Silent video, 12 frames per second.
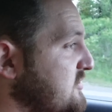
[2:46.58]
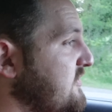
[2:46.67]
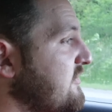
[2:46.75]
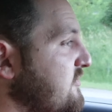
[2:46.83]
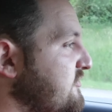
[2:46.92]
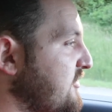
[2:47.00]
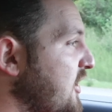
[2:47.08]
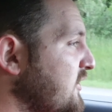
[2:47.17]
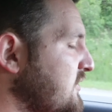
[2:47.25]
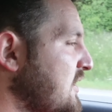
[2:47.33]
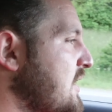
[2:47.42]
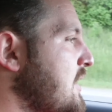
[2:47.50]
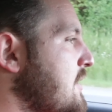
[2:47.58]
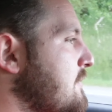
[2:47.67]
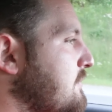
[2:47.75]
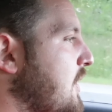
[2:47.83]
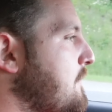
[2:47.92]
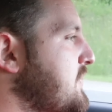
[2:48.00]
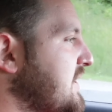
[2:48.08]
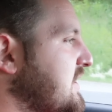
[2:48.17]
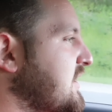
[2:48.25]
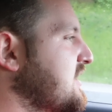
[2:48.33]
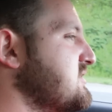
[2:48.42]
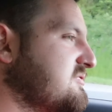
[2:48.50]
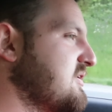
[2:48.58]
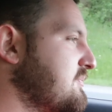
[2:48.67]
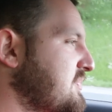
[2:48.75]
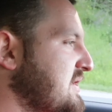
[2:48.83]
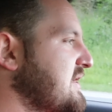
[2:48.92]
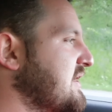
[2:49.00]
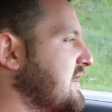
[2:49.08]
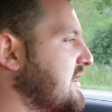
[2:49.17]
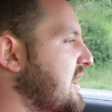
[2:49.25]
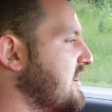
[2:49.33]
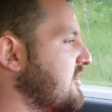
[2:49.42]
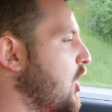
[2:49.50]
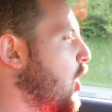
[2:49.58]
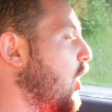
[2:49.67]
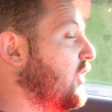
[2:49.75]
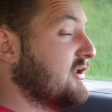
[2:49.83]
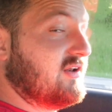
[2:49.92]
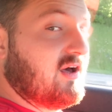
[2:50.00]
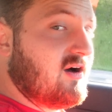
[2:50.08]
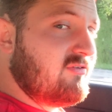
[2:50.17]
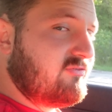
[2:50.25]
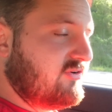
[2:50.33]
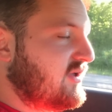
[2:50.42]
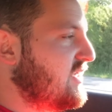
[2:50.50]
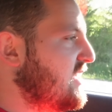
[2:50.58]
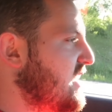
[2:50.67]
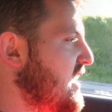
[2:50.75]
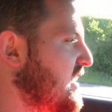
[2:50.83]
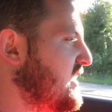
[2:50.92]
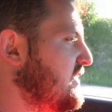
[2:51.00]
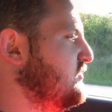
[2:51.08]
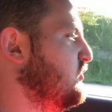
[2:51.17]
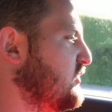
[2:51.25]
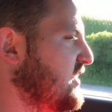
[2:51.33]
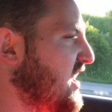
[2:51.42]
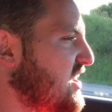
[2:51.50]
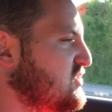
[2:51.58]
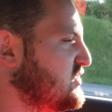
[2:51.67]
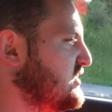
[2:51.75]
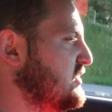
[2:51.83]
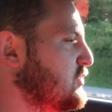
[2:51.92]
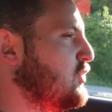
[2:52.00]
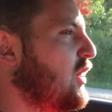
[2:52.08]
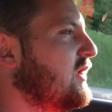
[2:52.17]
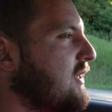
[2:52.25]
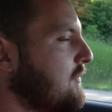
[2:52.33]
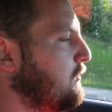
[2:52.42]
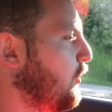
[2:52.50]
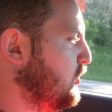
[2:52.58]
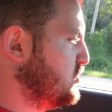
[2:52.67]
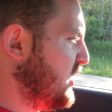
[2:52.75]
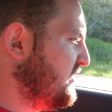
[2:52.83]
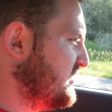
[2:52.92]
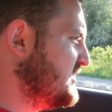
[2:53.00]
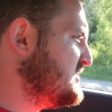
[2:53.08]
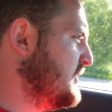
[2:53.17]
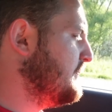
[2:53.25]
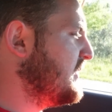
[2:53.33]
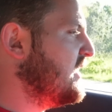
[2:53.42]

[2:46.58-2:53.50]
I've ever felt, but because of it being kind of hard enough, it keeps you engaged. You're not going to get bored driving this.